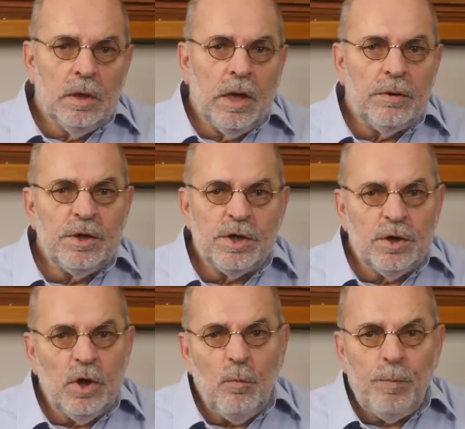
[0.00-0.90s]
There is
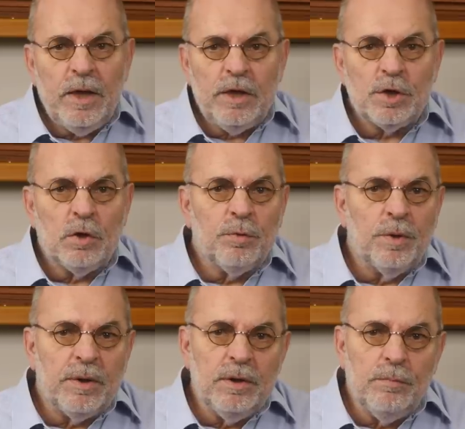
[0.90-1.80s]
no player
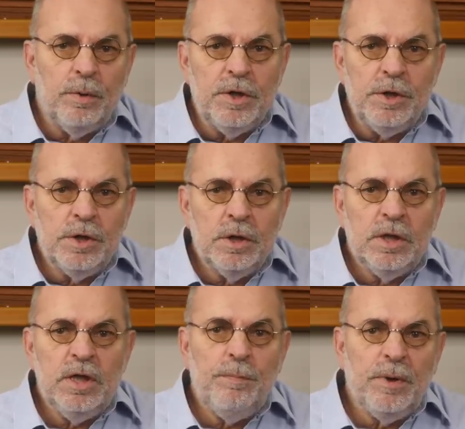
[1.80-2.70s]
software in the bridge,
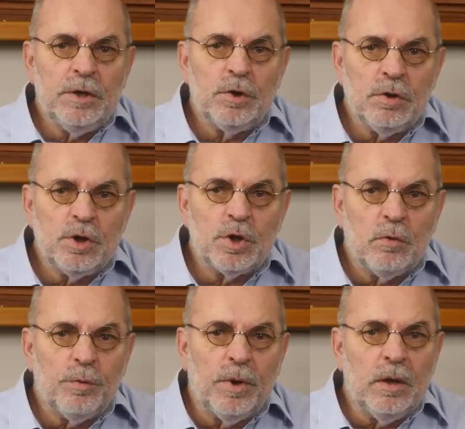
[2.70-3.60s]
it depends on the
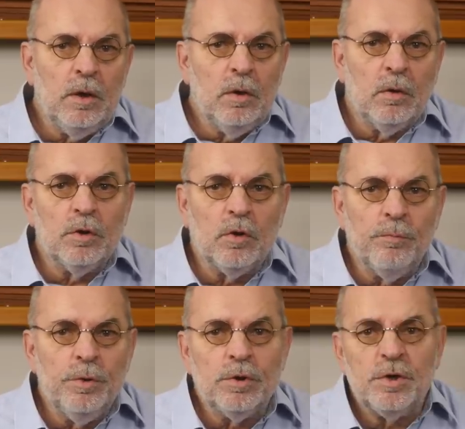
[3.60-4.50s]
software on the
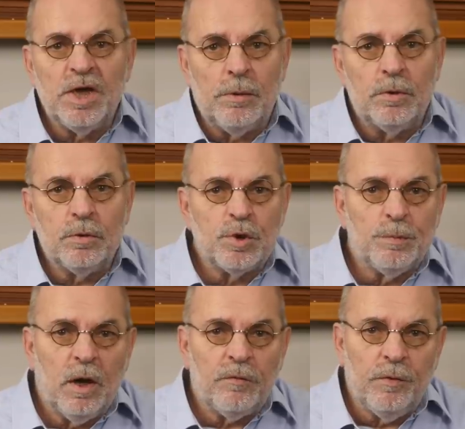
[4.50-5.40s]
computer, tablet or
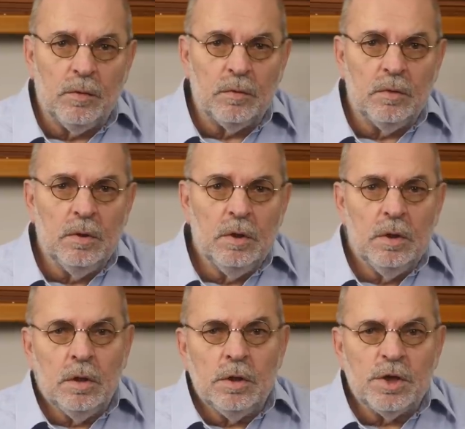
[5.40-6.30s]
smartphone.
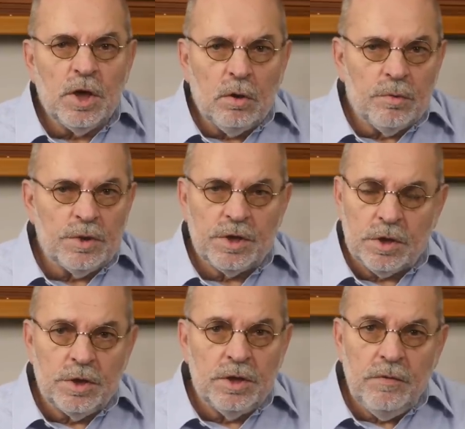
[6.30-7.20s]
The Solo is
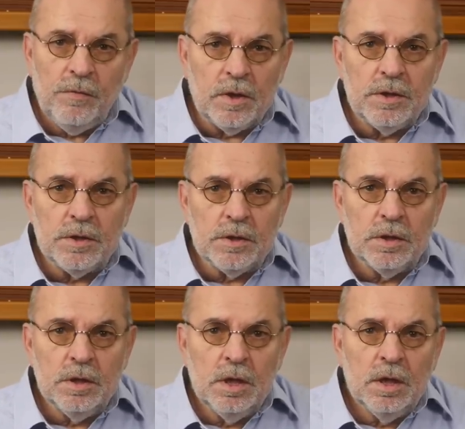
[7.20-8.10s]
such a device.
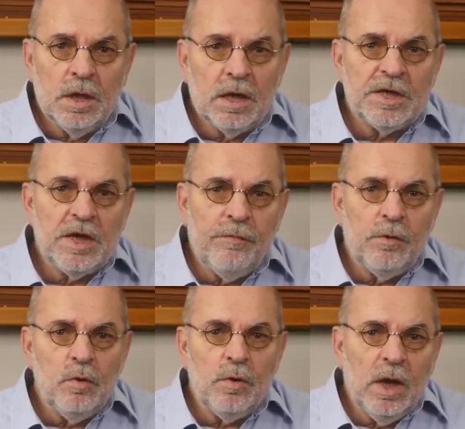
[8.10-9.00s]
Let's have
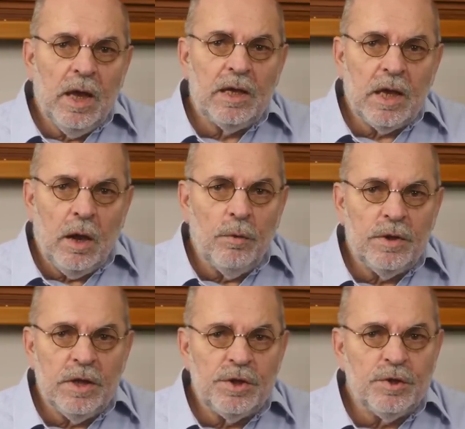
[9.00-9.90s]
a look at how
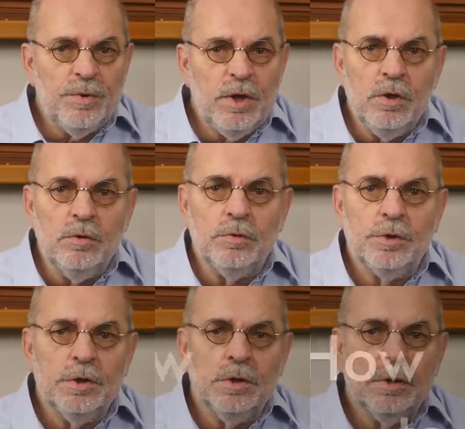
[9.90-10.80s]
it is to be used.